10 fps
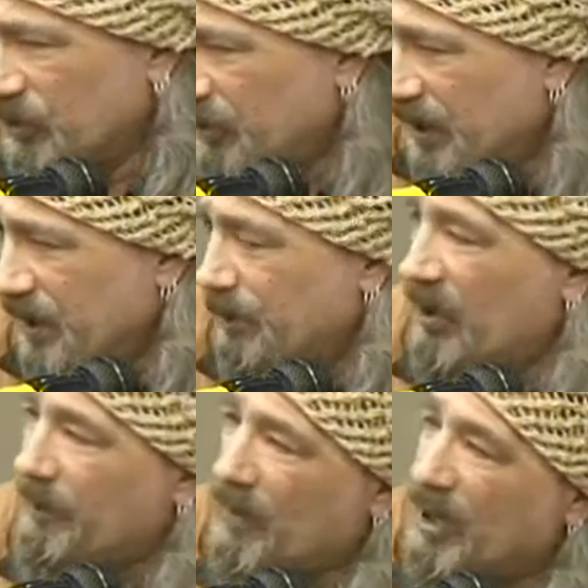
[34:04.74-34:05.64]
to play the
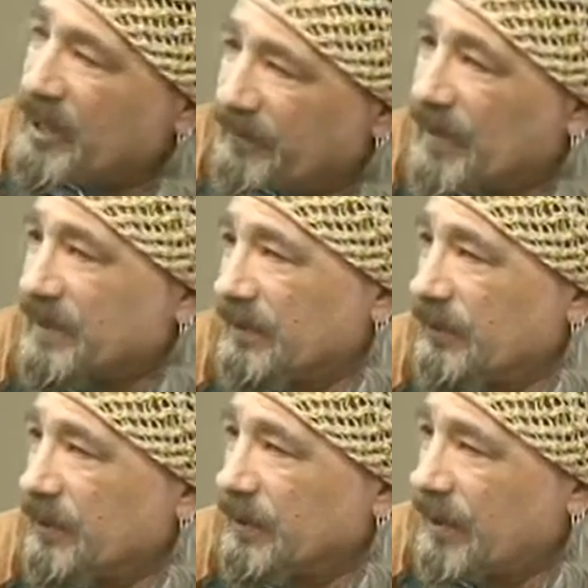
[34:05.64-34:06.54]
Bob Marley
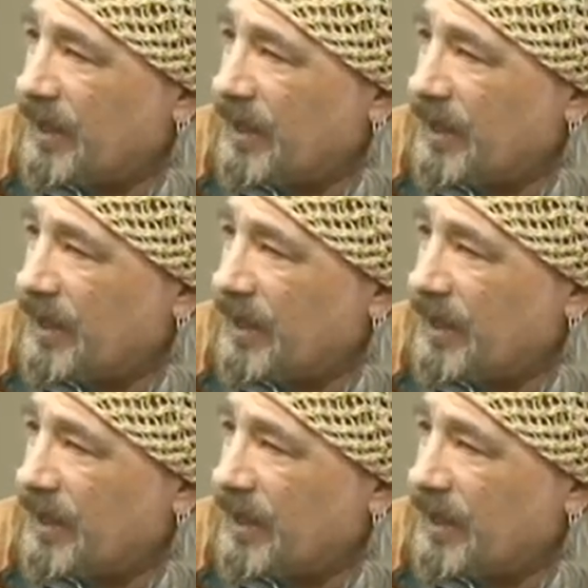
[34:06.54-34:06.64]
Festival